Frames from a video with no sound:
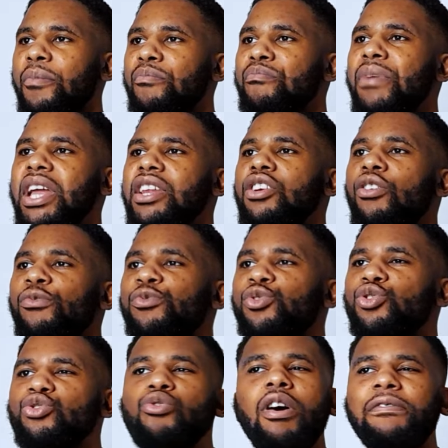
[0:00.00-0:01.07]
Many of
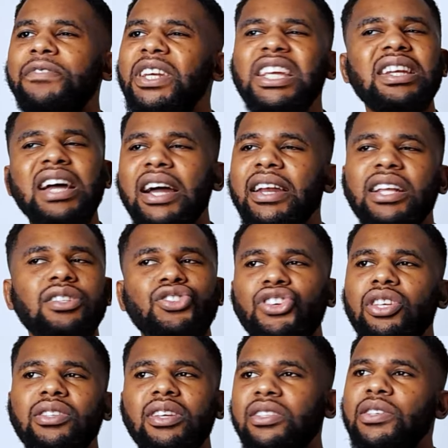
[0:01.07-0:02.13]
you, you have denied
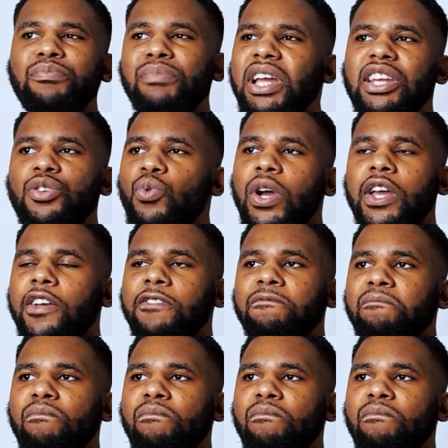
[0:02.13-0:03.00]
Jesus in many ways.